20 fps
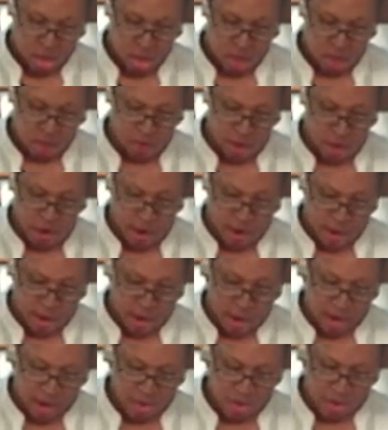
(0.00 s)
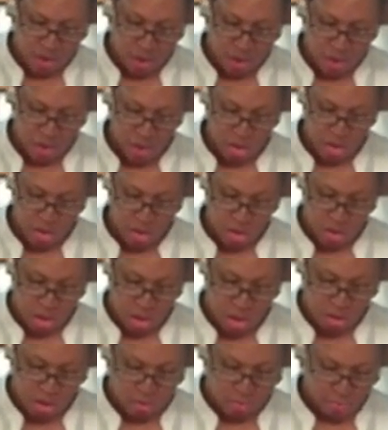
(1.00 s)
If you don't have kosher
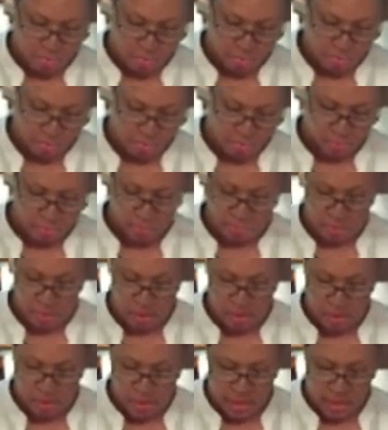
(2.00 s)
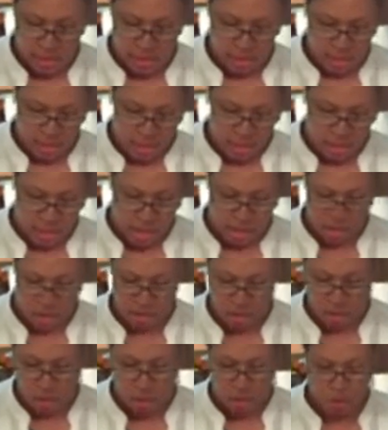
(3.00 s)
salt, that's okay.
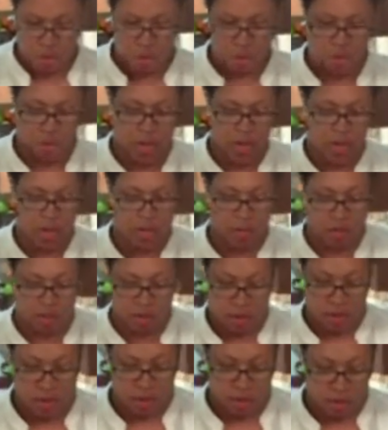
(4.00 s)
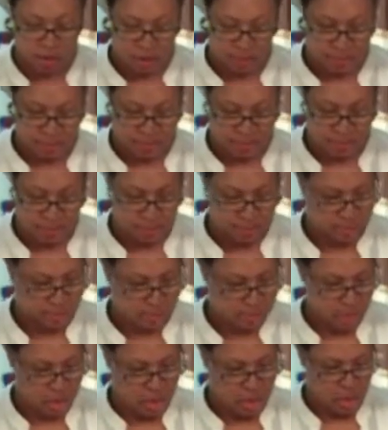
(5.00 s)
Use regular salt.
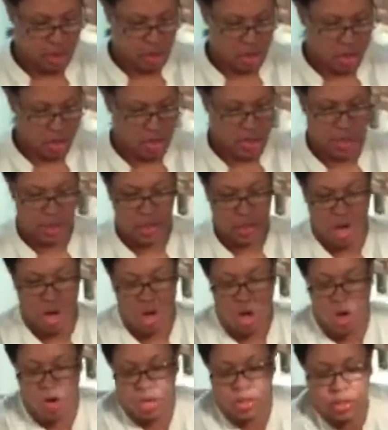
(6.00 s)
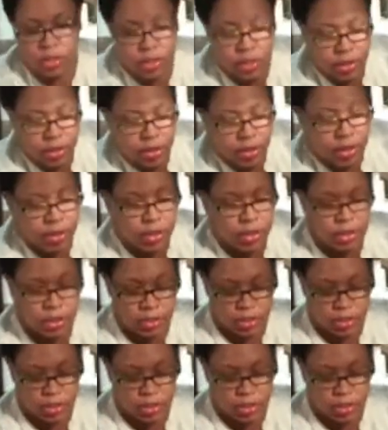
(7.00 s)
It's all good.